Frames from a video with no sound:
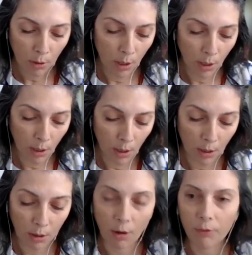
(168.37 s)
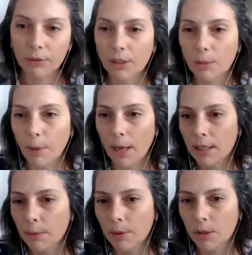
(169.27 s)
of the
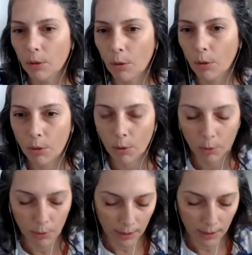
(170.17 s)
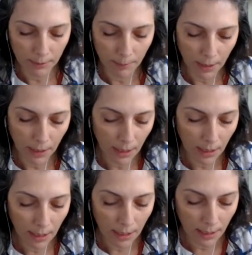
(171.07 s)
specimens occurred
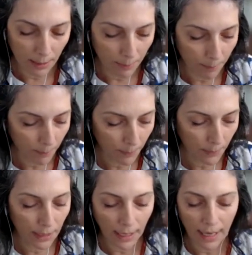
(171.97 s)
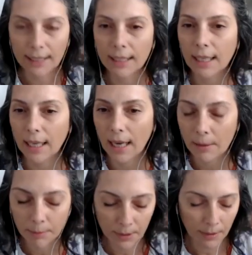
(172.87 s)
at the
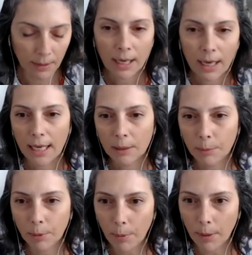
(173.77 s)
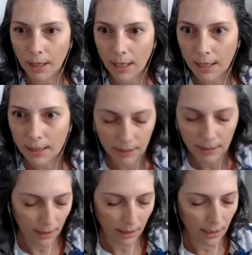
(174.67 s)
clamps and propagate
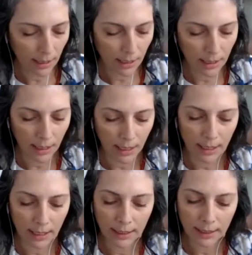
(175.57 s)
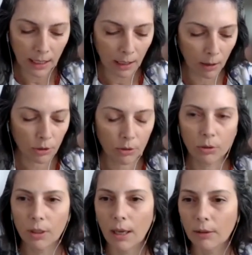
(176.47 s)
in the
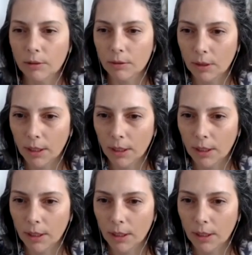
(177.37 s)
longitudinal